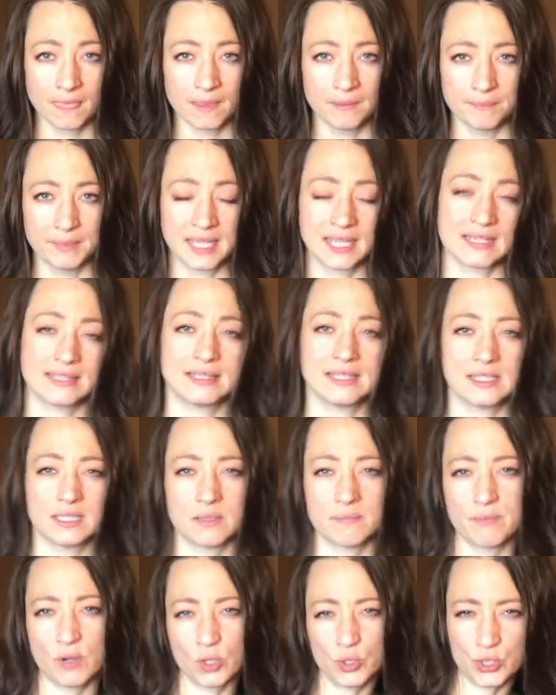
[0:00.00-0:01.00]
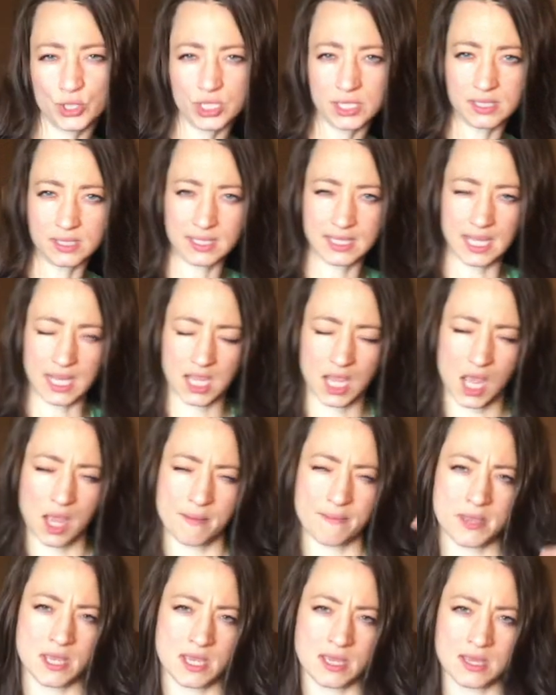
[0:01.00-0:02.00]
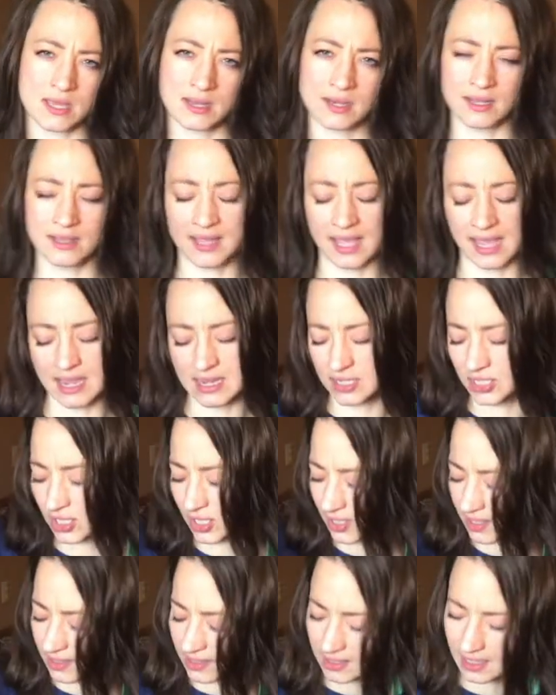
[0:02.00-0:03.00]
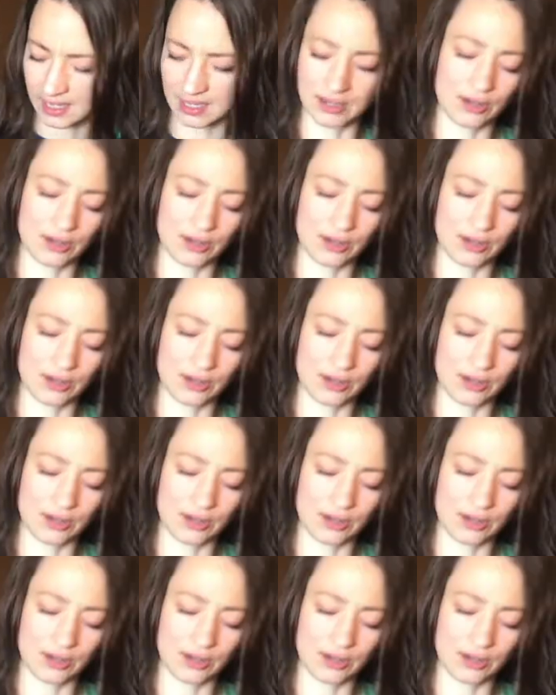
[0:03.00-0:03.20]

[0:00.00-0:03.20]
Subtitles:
Because these emotions, they come in and they just can